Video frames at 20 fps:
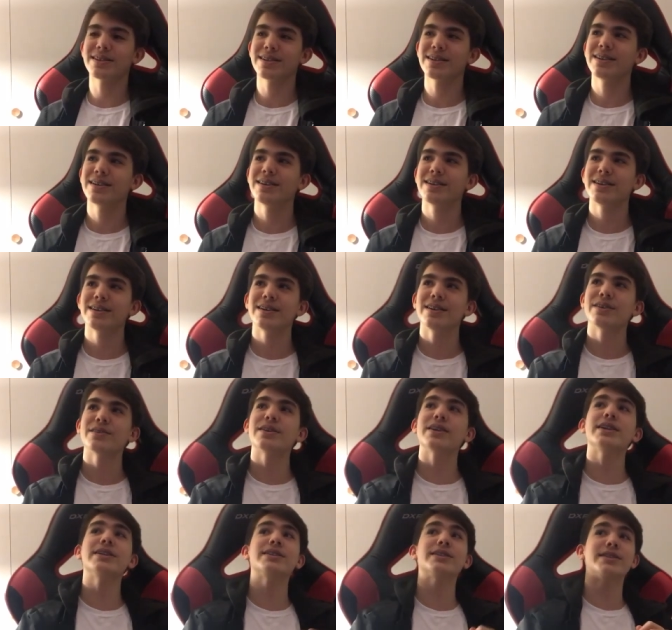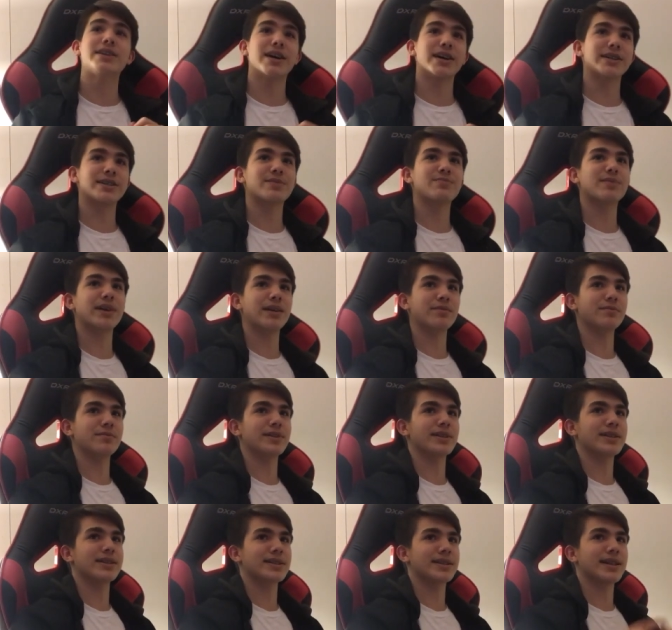the, I think Dust
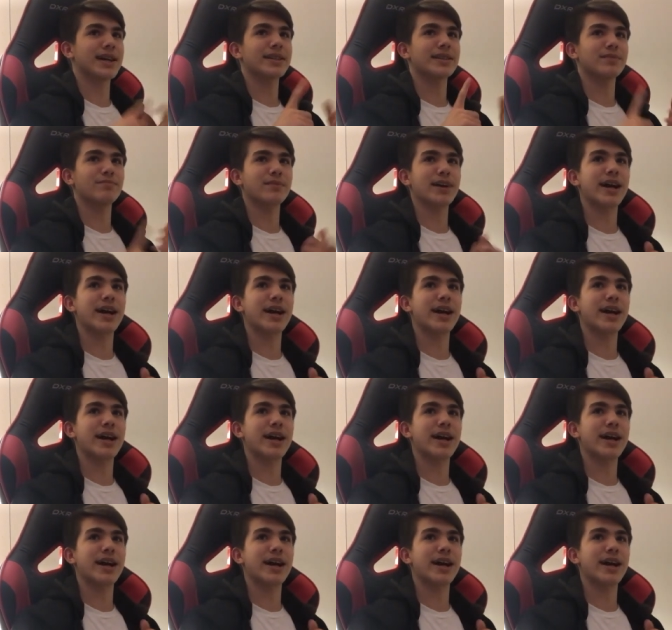probably because it's got the